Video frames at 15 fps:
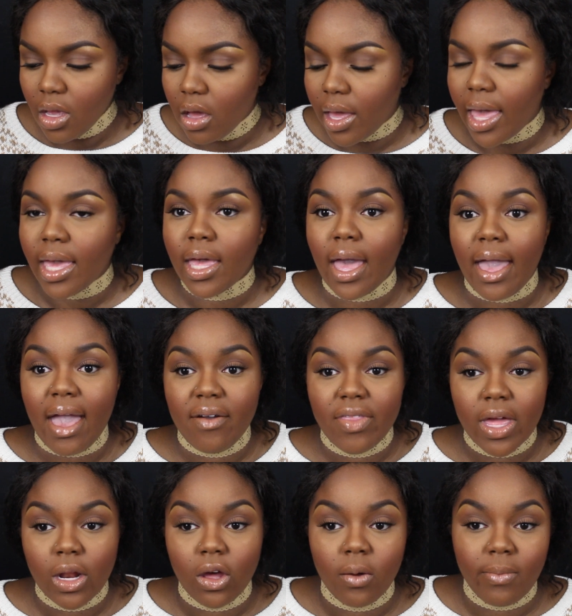Okay, I
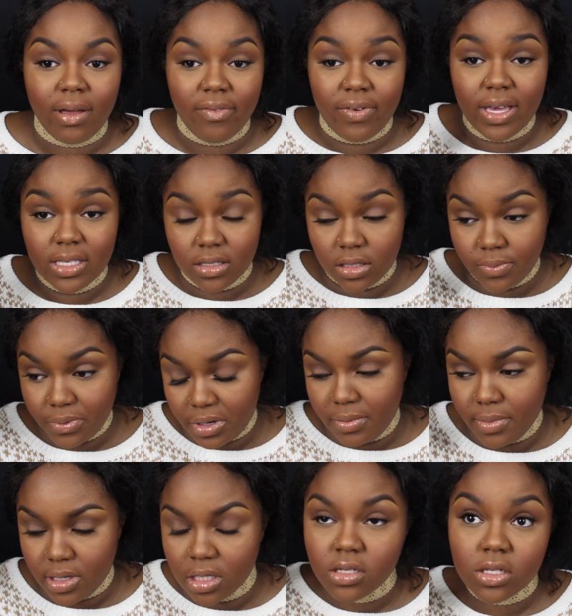have that on. My face is
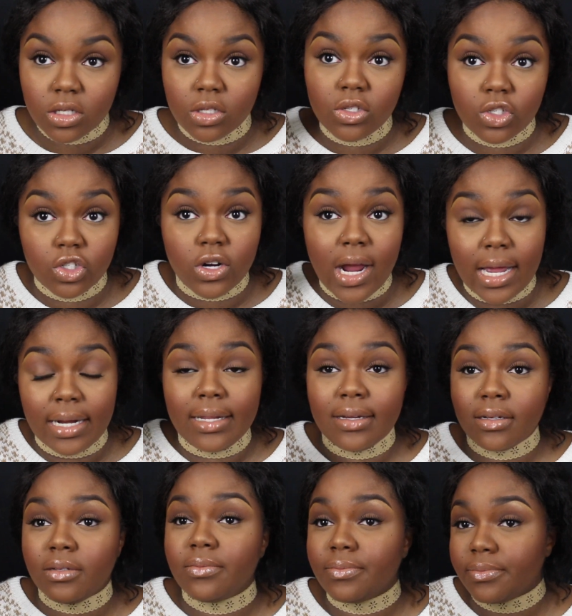pretty much dry
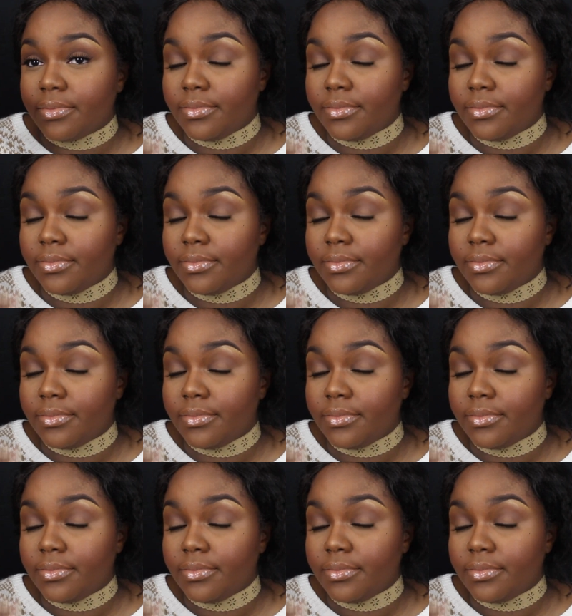now.